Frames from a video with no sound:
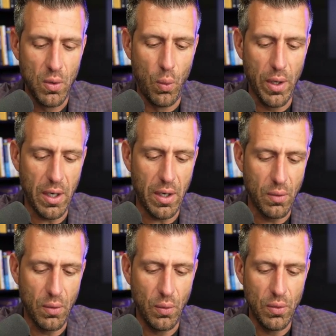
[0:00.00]
what
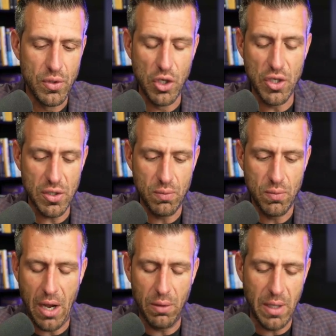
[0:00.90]
are so you just
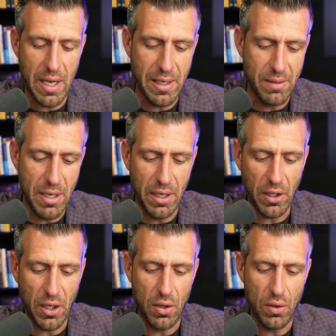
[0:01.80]
outlined a minute
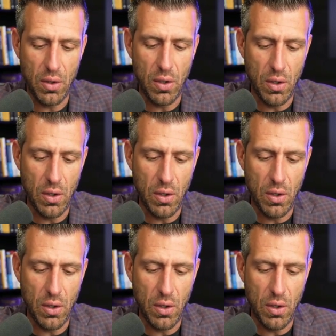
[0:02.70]
ago